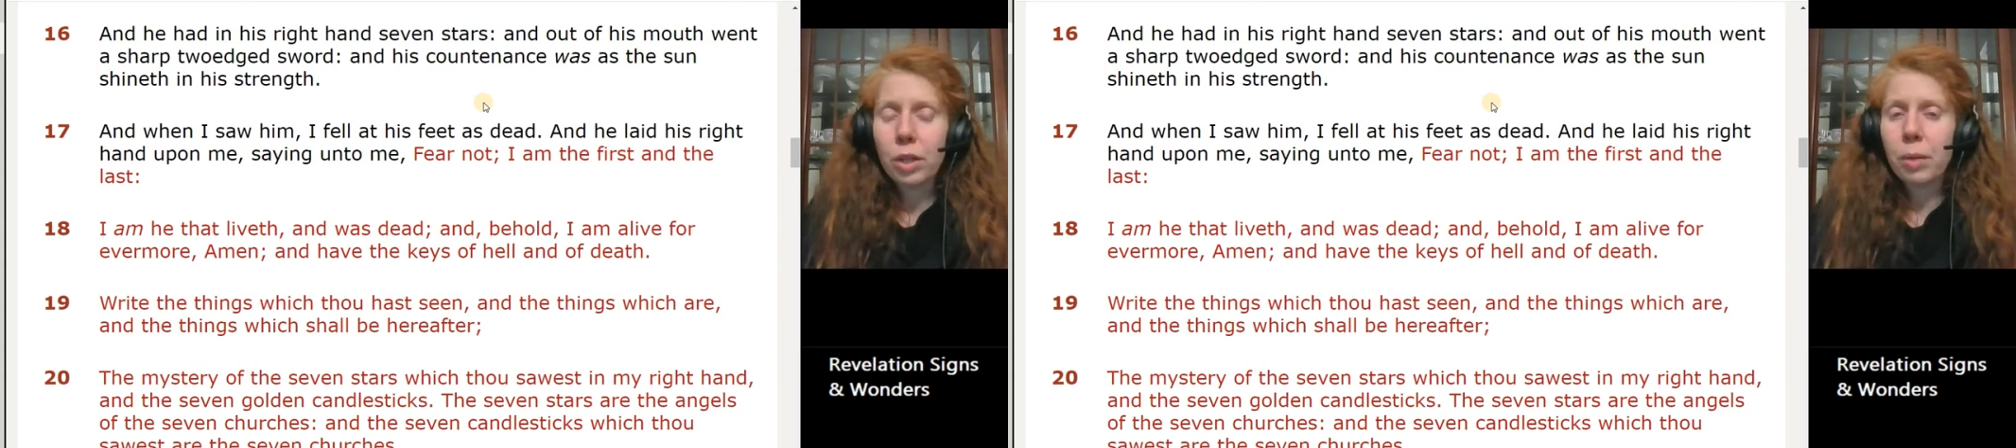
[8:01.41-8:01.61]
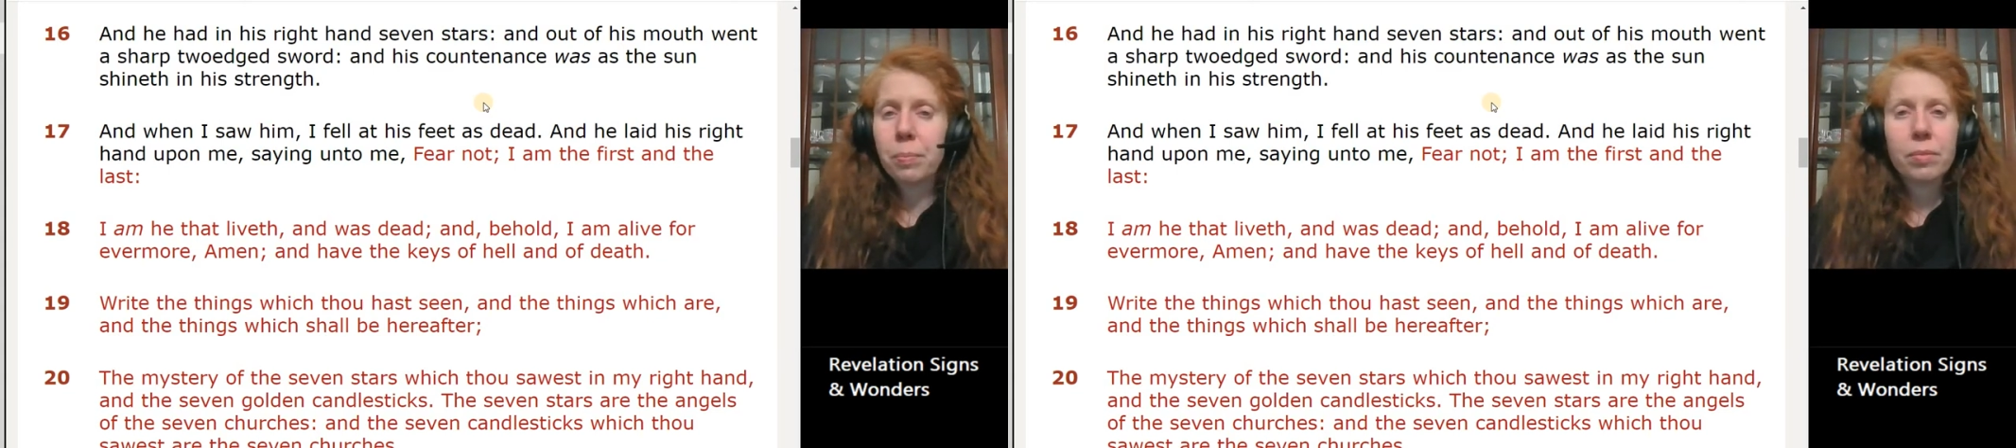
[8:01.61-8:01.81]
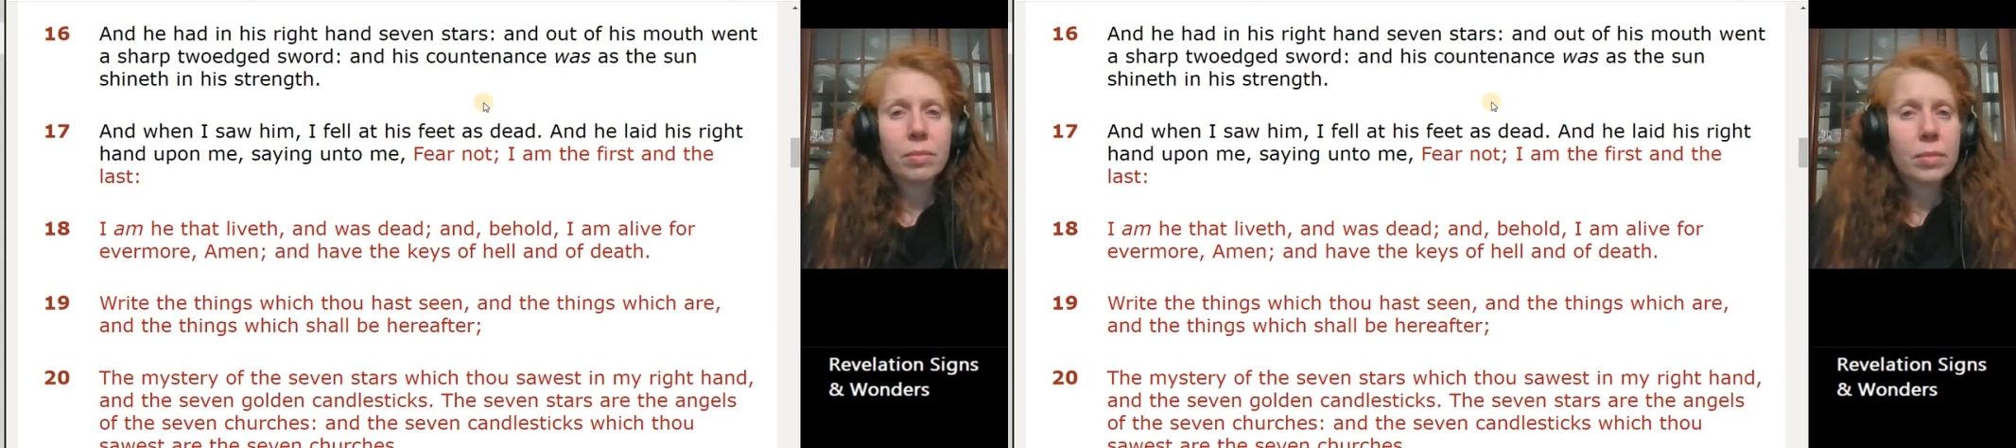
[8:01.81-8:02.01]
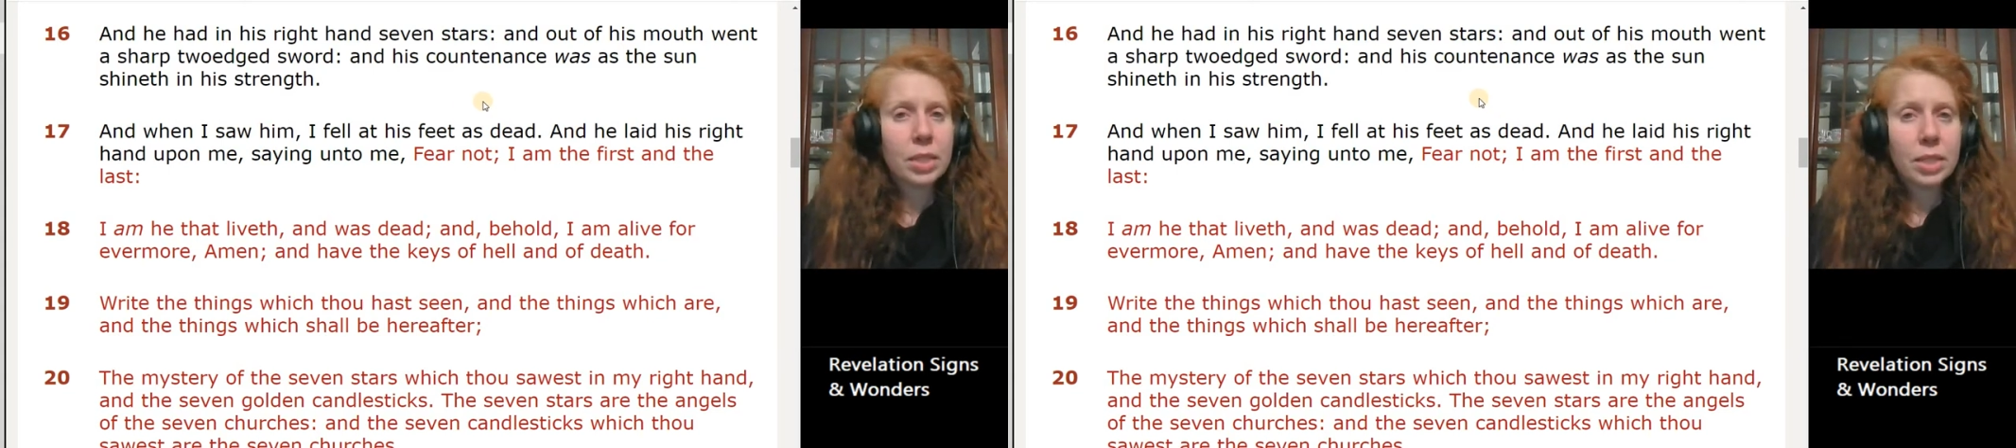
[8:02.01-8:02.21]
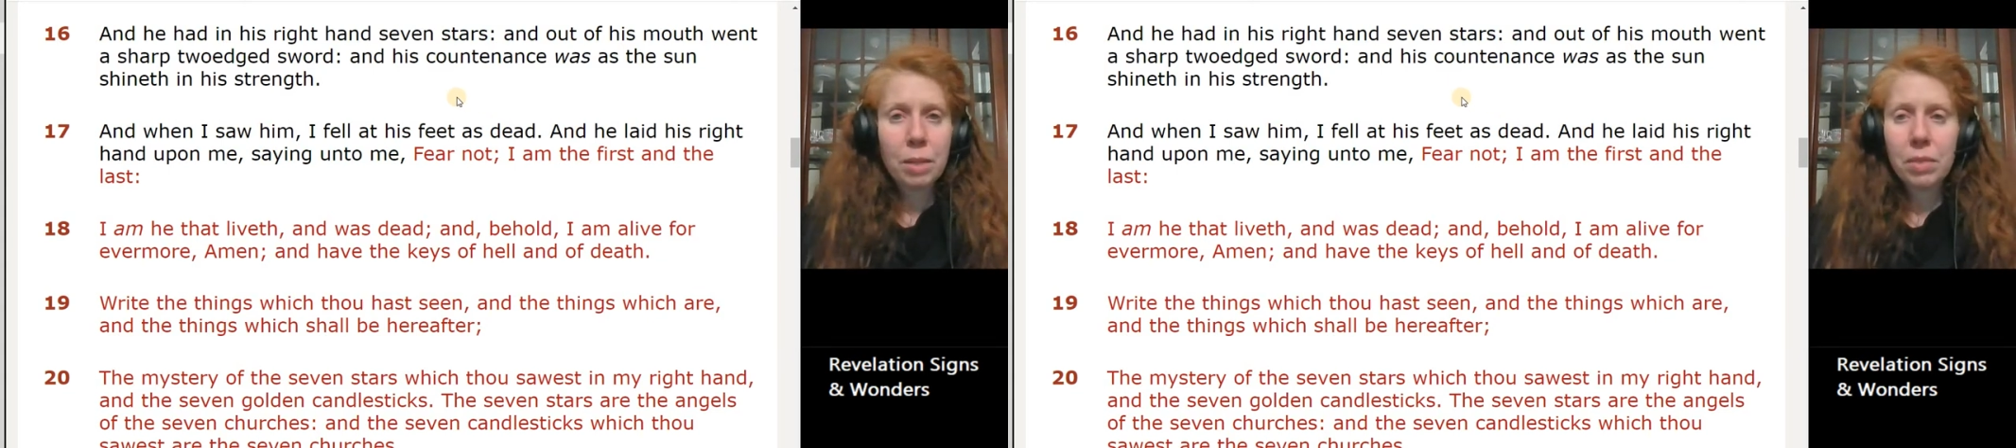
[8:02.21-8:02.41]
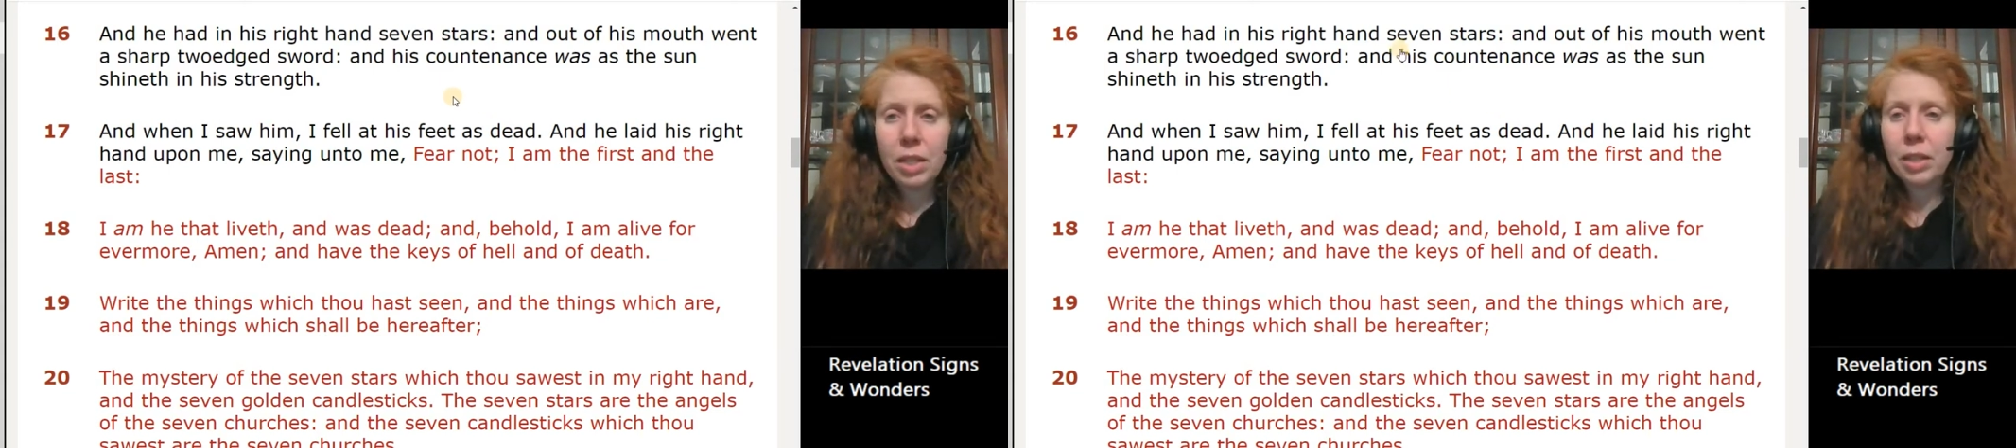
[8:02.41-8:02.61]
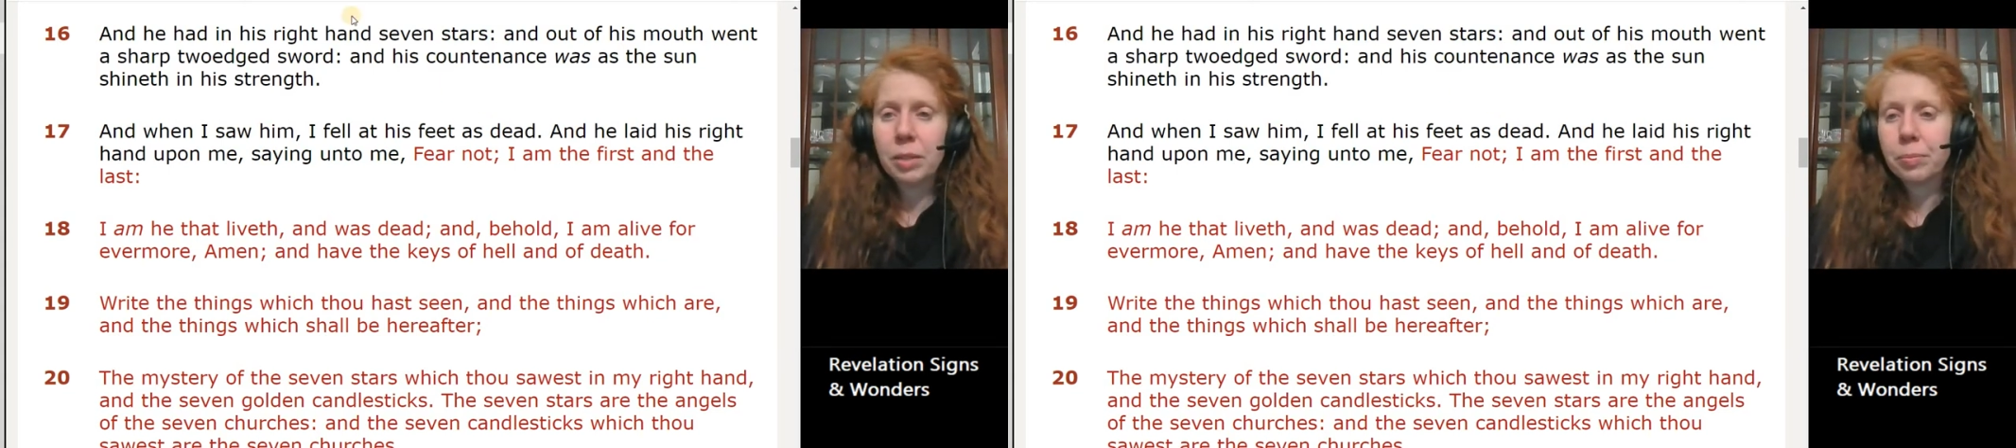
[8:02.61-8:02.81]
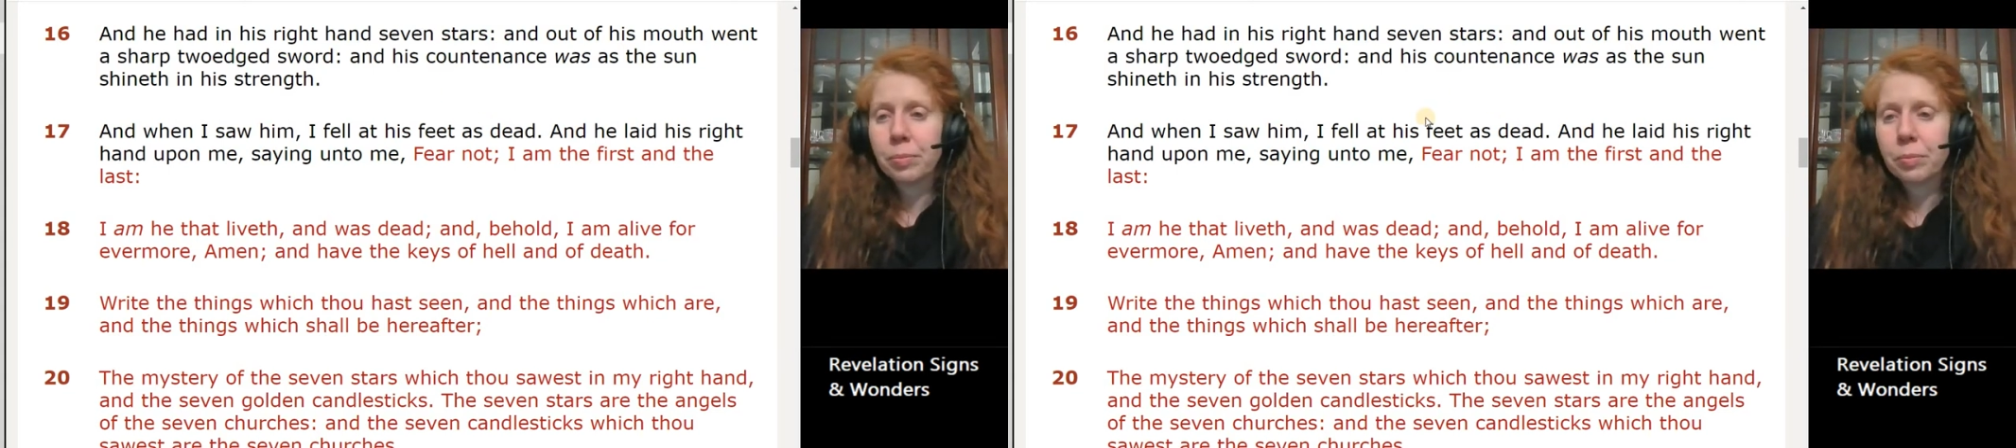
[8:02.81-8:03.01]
up. Same thing.